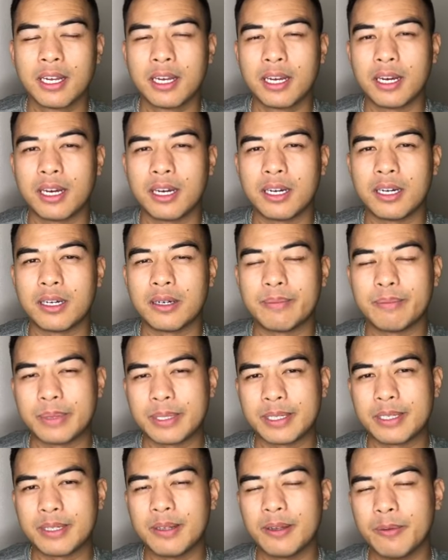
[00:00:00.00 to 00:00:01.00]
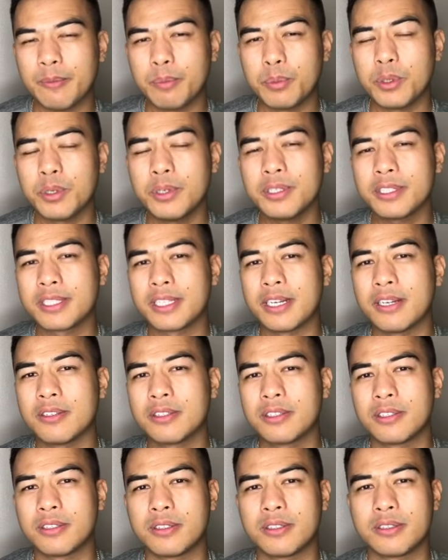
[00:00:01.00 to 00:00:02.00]
But it boils down
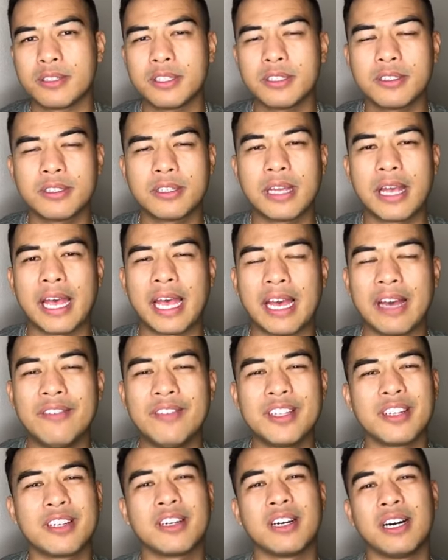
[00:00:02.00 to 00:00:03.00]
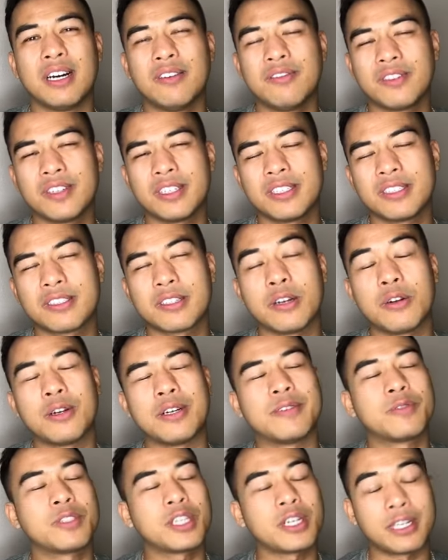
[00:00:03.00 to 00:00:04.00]
to just having the confidence,
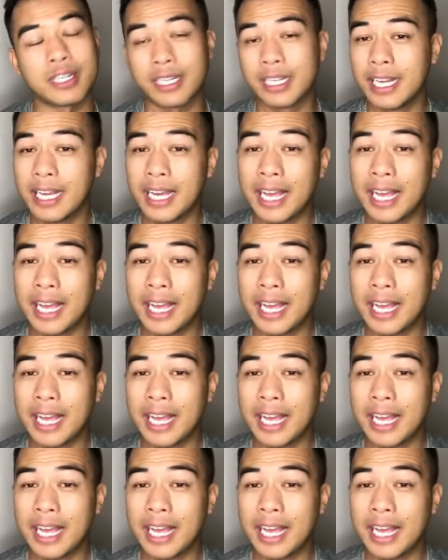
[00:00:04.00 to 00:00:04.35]
or sorry,